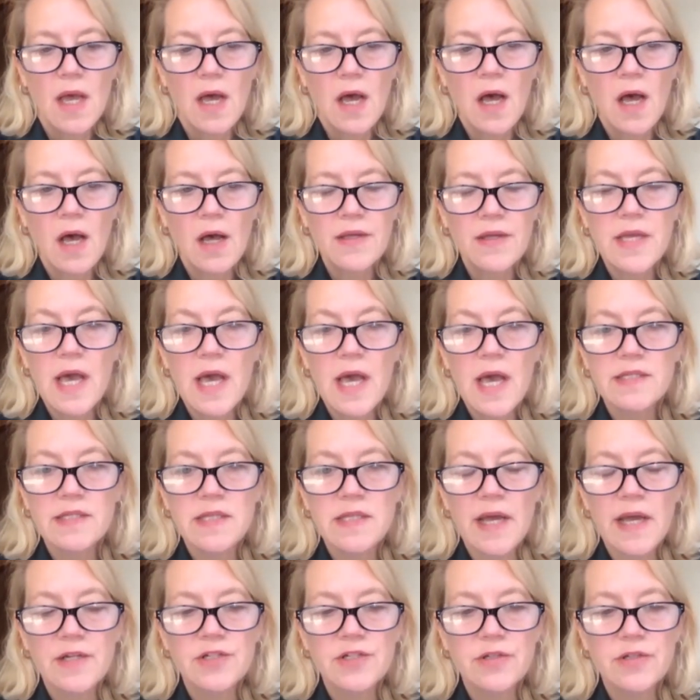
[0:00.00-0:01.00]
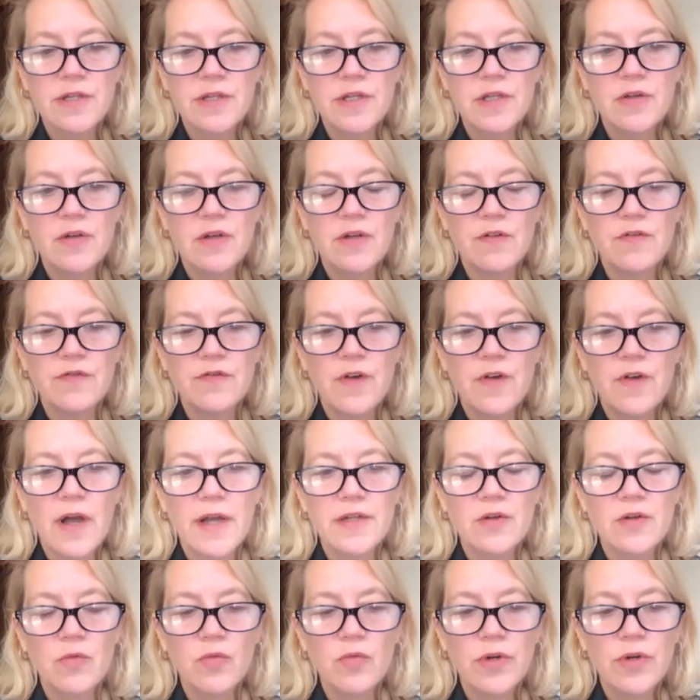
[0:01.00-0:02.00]
Uh, yes, actually, you can
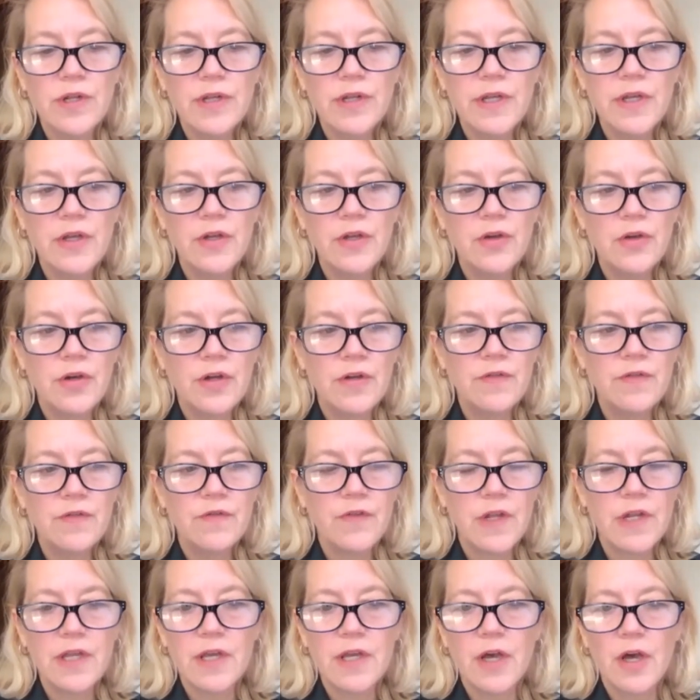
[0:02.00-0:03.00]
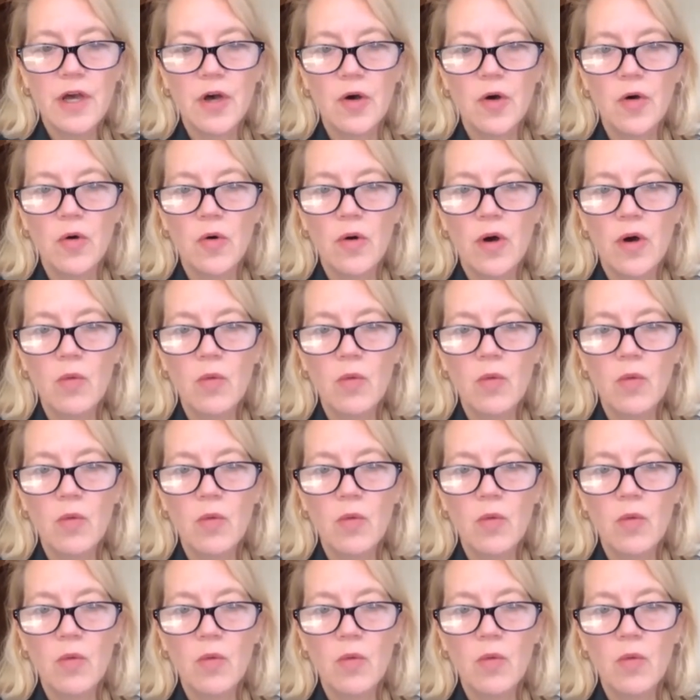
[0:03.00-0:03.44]
find a really good video.